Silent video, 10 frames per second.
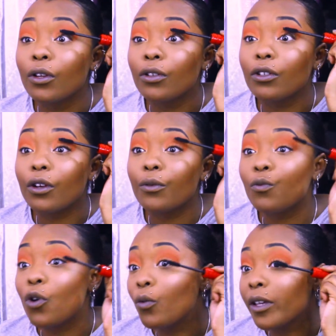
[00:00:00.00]
you know,
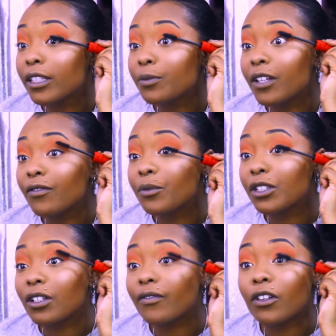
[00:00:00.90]
what we expect from
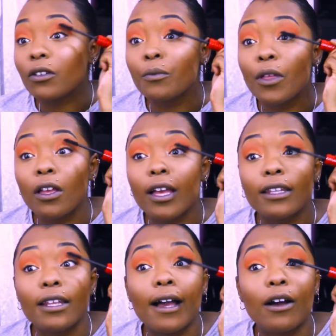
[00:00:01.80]
each other. And
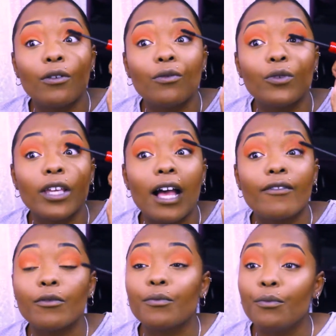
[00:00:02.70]
now we have
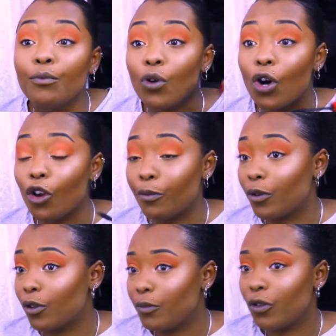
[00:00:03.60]
a more open
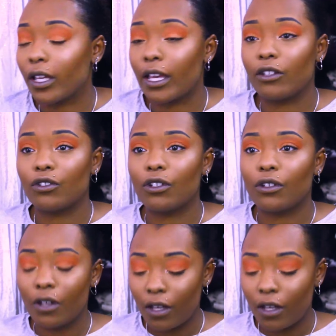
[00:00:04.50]
communication.